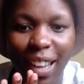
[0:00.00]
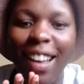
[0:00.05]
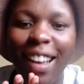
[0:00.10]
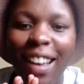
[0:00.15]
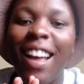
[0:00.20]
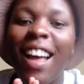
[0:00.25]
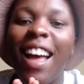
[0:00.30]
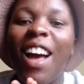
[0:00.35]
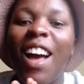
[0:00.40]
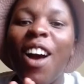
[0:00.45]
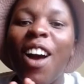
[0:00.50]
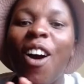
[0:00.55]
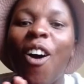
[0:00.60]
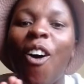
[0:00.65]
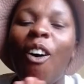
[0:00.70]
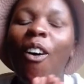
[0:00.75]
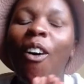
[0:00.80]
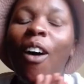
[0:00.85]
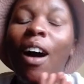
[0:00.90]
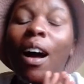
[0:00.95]
Oh, I'm
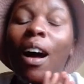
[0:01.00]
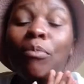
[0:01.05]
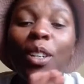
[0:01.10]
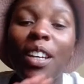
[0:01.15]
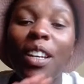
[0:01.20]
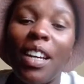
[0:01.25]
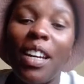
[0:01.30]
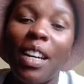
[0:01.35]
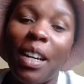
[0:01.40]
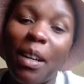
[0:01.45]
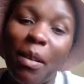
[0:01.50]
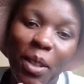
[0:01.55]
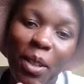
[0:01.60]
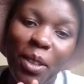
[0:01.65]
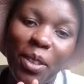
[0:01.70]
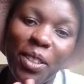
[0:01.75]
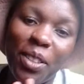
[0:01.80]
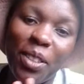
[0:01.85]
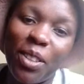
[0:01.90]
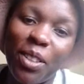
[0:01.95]
talking about,
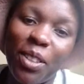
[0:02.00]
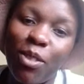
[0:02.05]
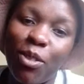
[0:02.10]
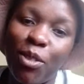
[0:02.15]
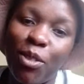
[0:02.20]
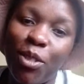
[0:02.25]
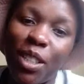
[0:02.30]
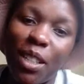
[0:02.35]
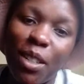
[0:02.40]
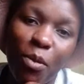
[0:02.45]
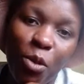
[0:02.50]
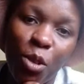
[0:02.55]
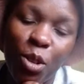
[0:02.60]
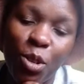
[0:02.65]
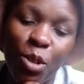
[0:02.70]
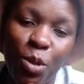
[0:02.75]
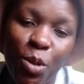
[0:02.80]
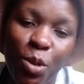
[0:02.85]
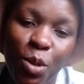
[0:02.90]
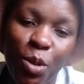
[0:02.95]
for those who are
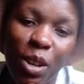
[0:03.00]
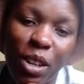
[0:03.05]
reaching